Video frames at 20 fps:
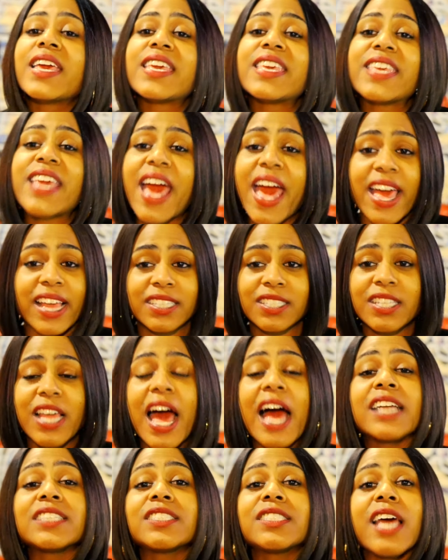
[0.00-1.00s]
Yes,
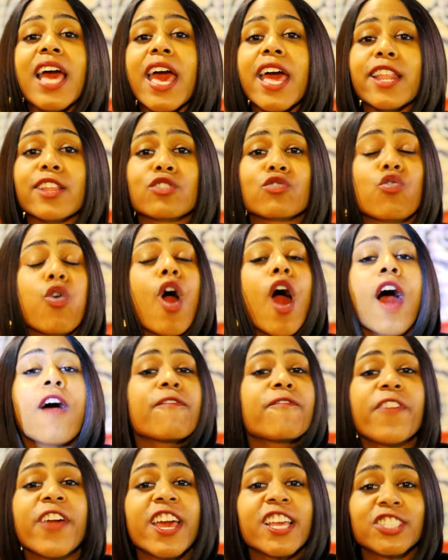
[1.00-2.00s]
I said
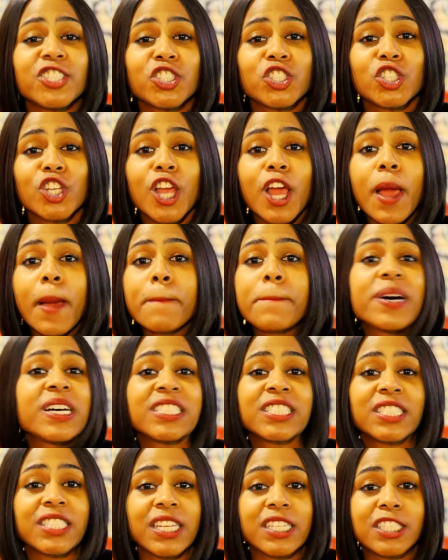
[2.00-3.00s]
crawfish
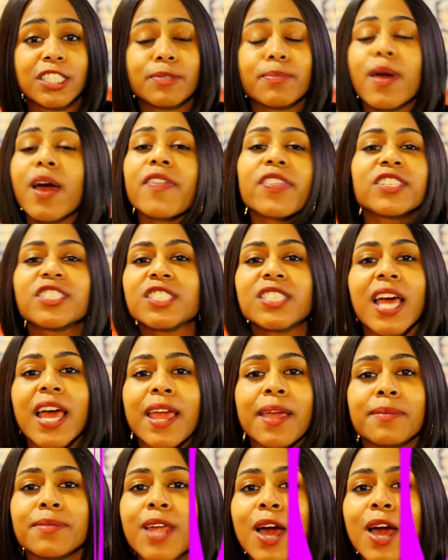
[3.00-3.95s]
Smell the same,